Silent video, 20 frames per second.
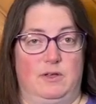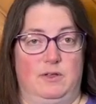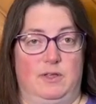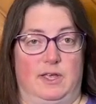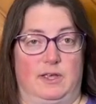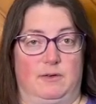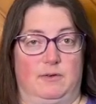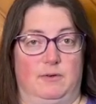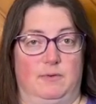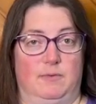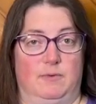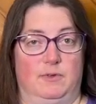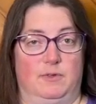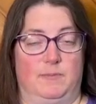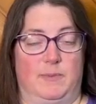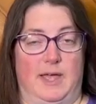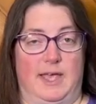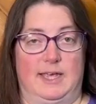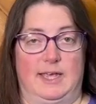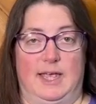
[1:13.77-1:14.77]
Like with
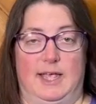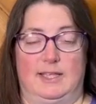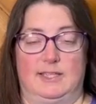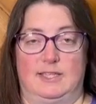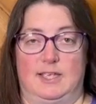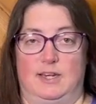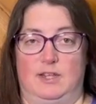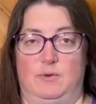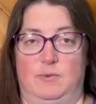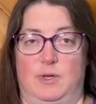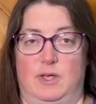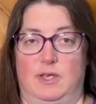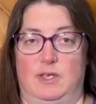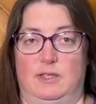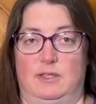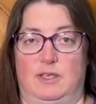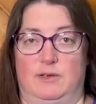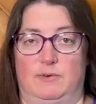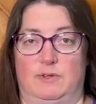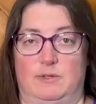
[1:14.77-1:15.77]
my cats anyway,
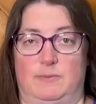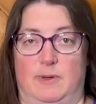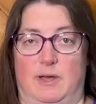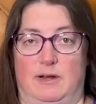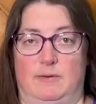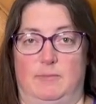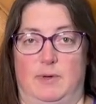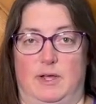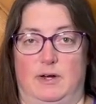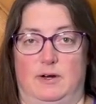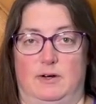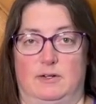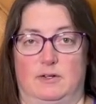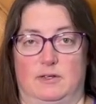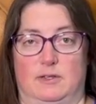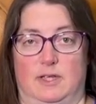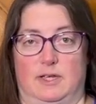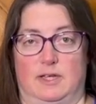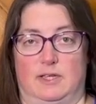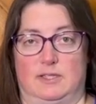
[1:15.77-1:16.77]
they respond better to
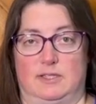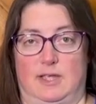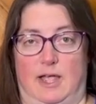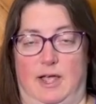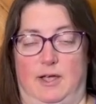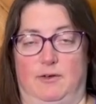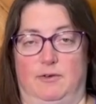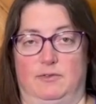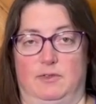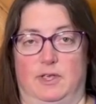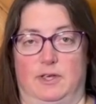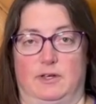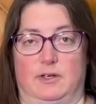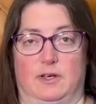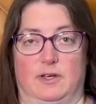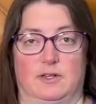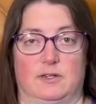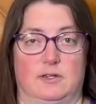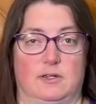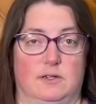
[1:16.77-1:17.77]
like a sound, like
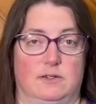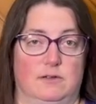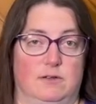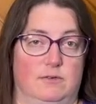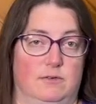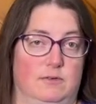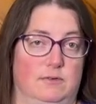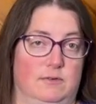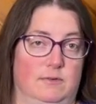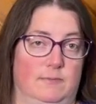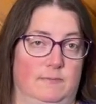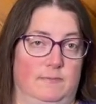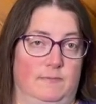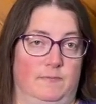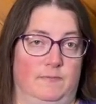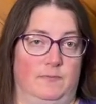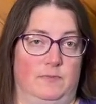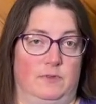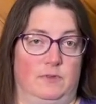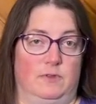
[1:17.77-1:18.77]

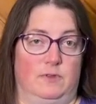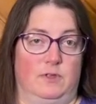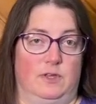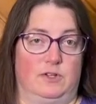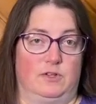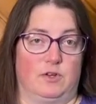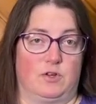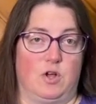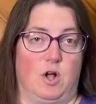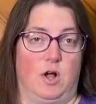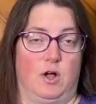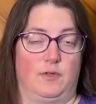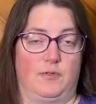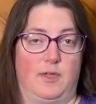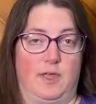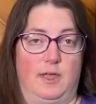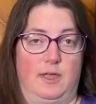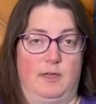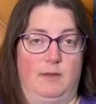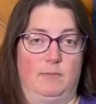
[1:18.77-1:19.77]
to call
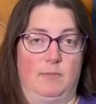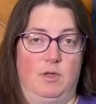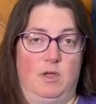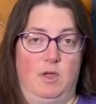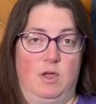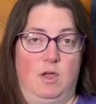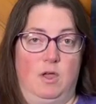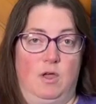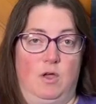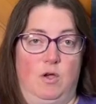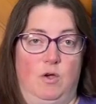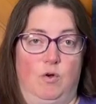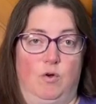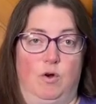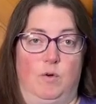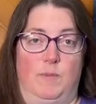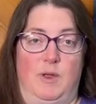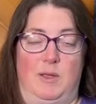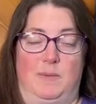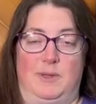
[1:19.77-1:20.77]
them. Or
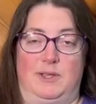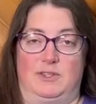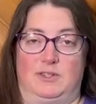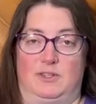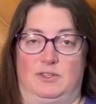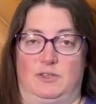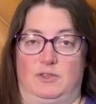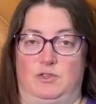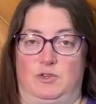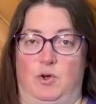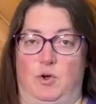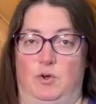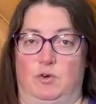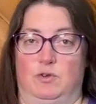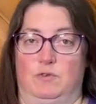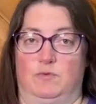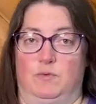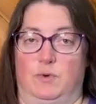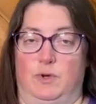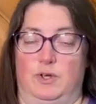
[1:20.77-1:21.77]
maybe it's just a tone
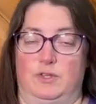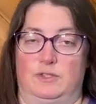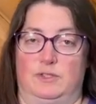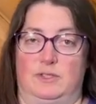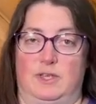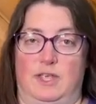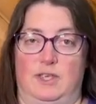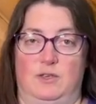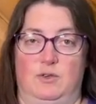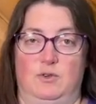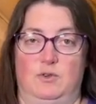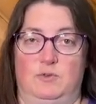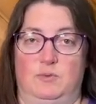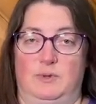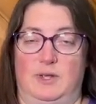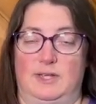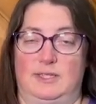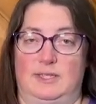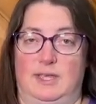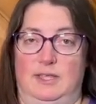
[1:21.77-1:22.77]
of voice that I use when
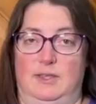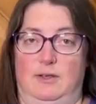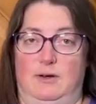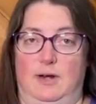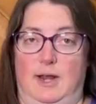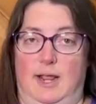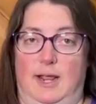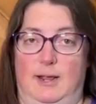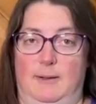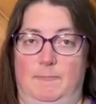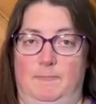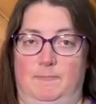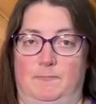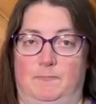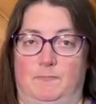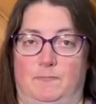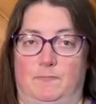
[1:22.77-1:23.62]
I say their name.